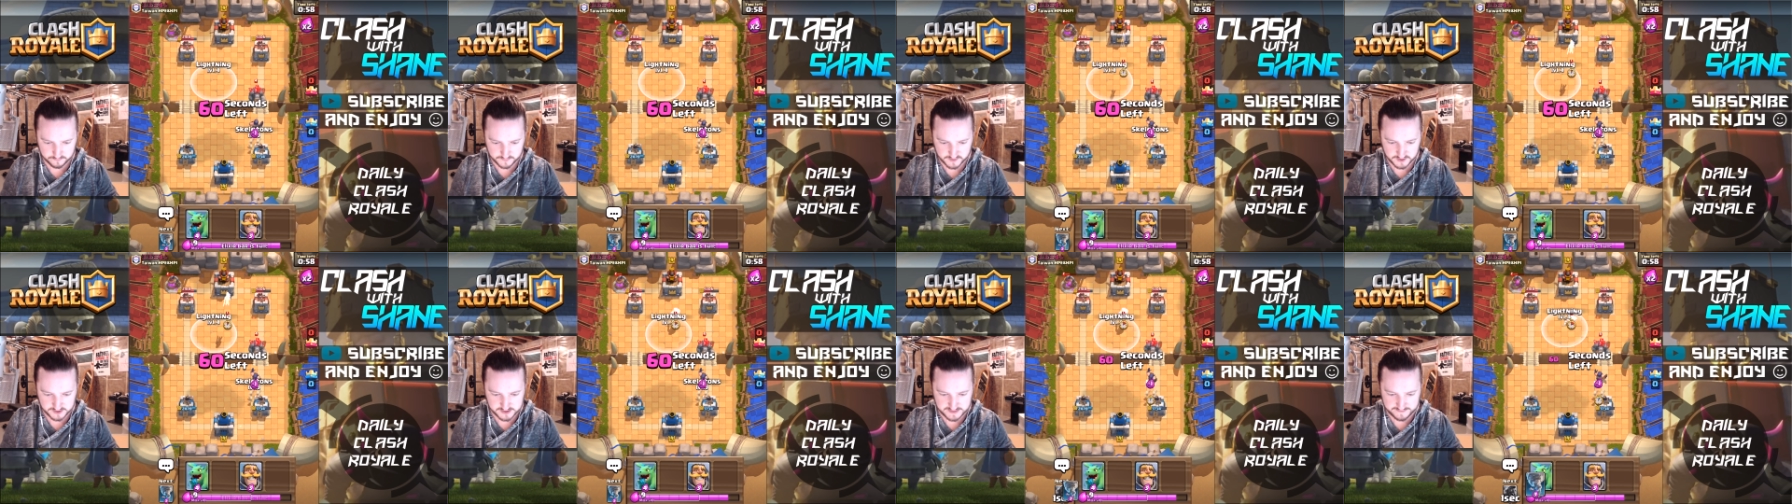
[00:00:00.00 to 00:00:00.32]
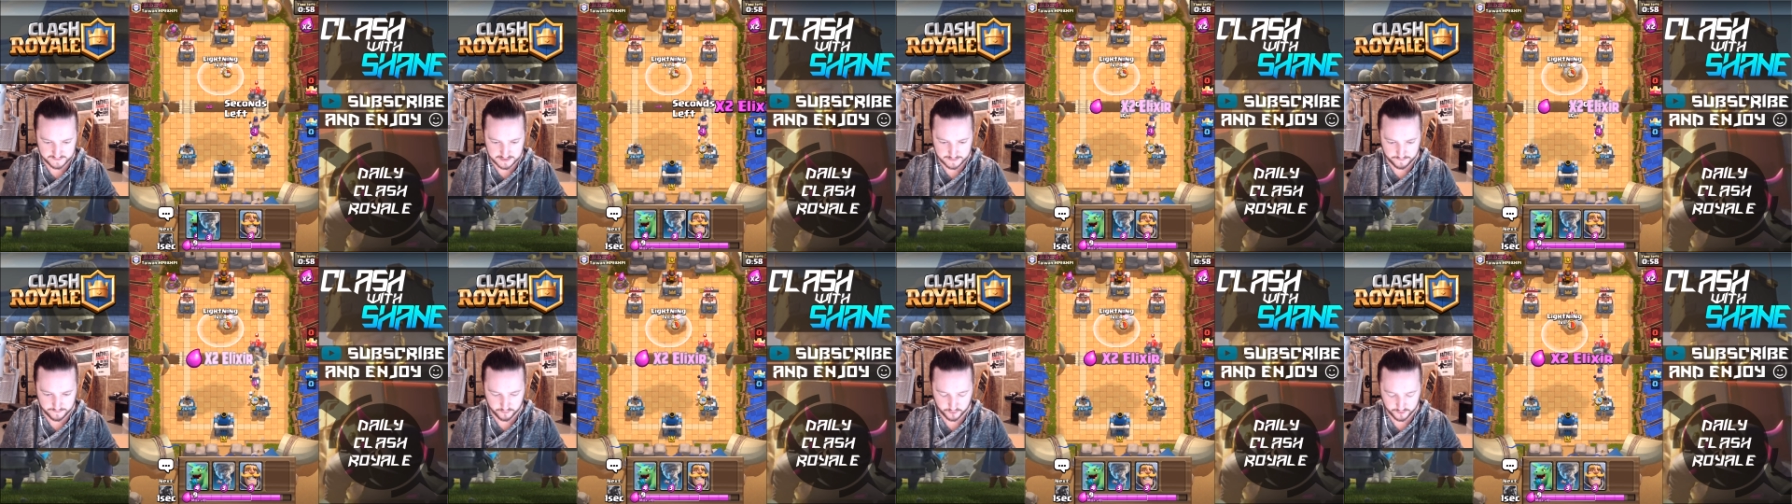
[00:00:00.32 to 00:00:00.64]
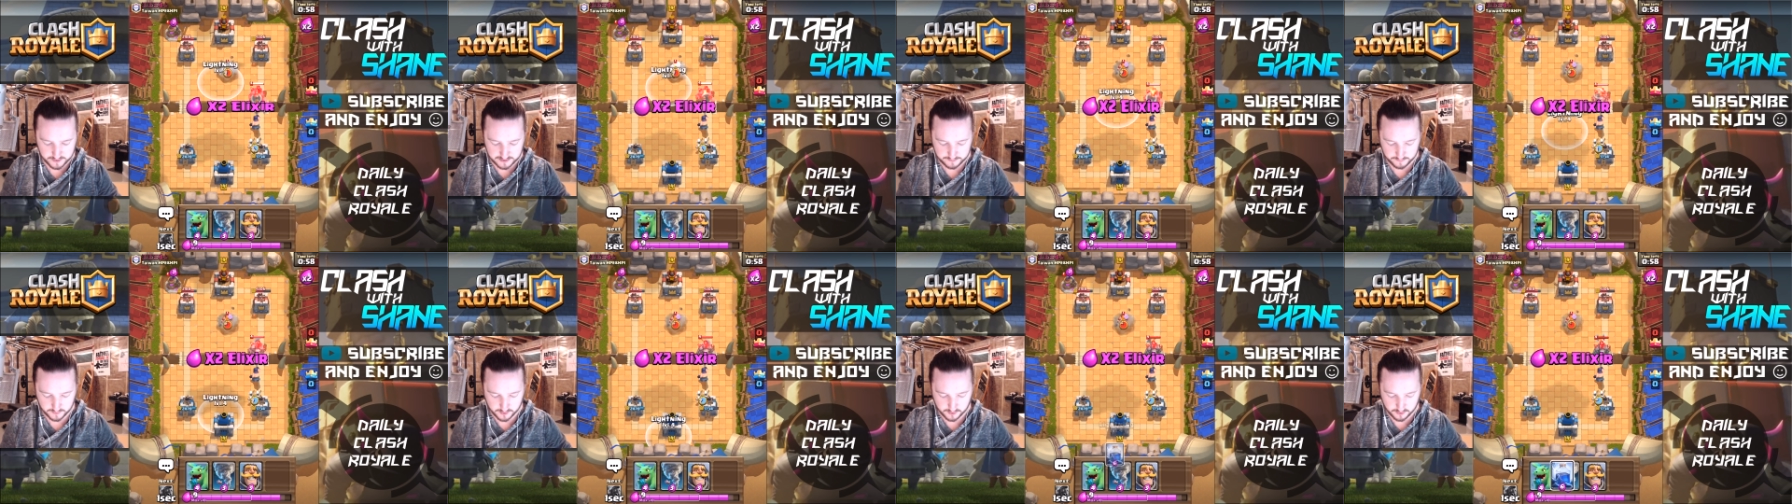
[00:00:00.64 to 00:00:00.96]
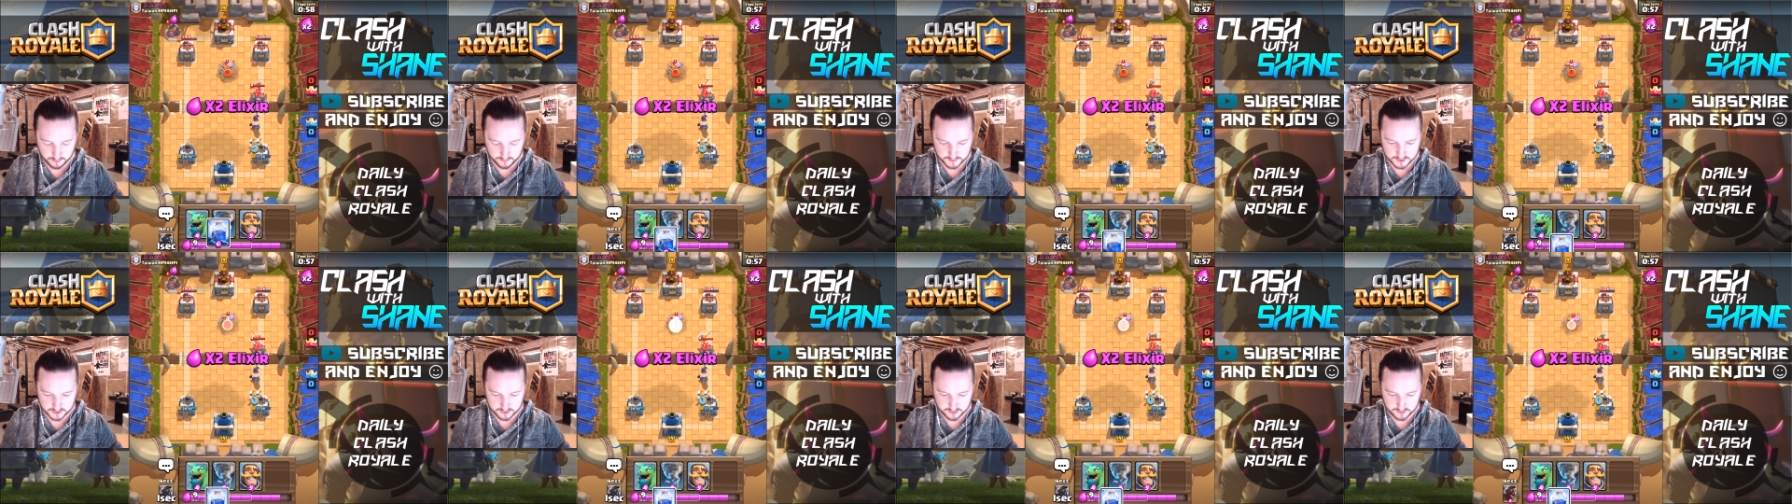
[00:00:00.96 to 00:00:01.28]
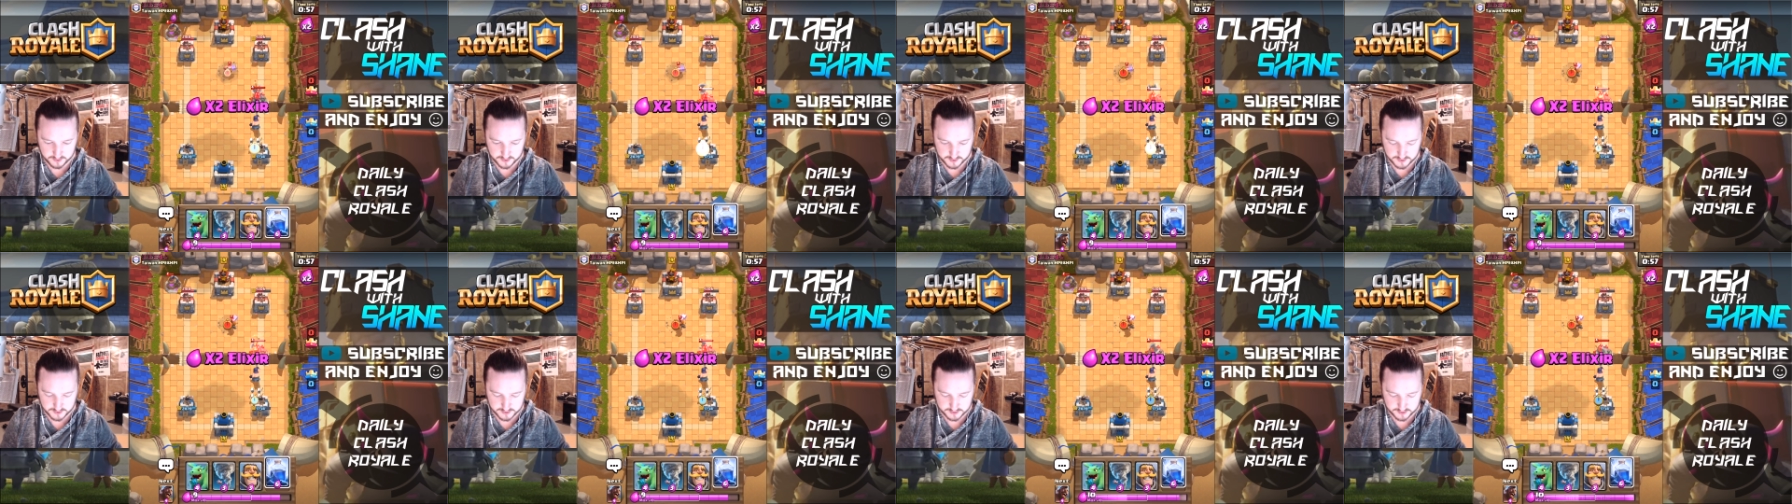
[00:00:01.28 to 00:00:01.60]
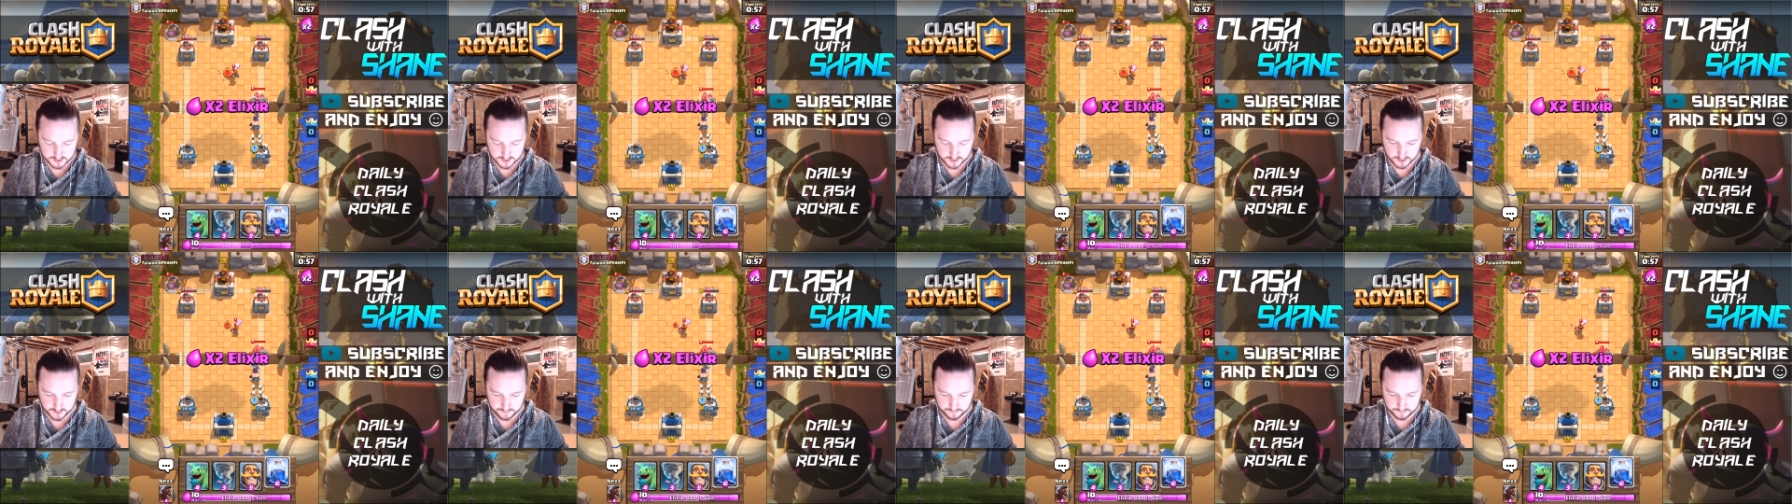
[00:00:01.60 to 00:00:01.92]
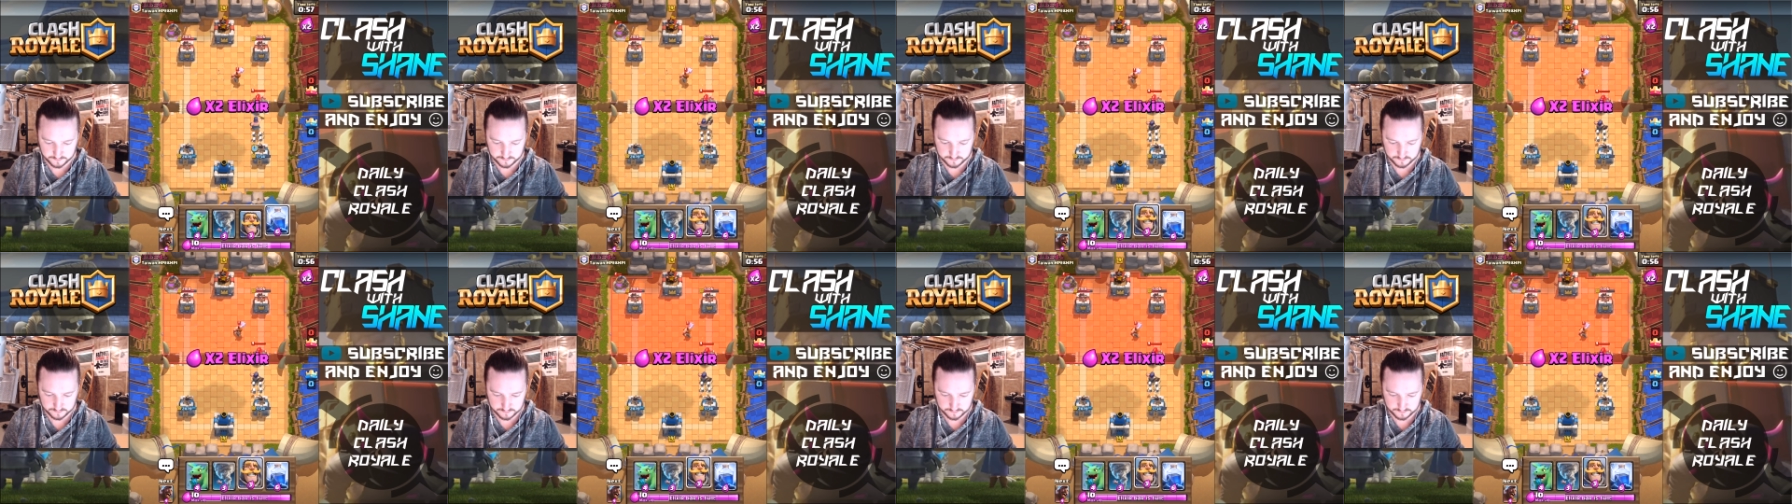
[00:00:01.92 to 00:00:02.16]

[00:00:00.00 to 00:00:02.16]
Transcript: He's saving up for them. No, you're gonna do this? Okay.